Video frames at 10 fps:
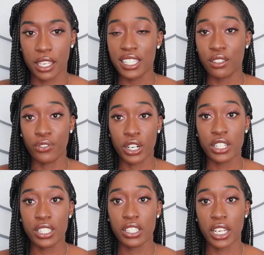It's the
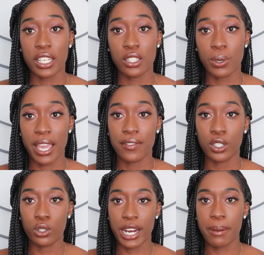first chance you have to
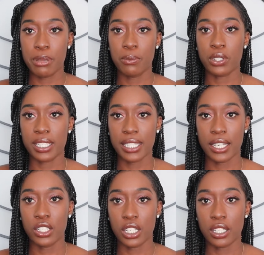grab people's
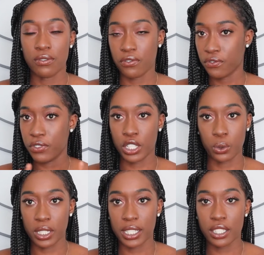attention
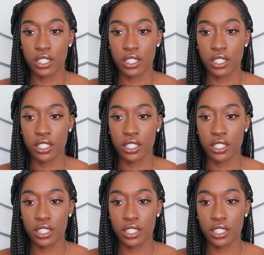visually.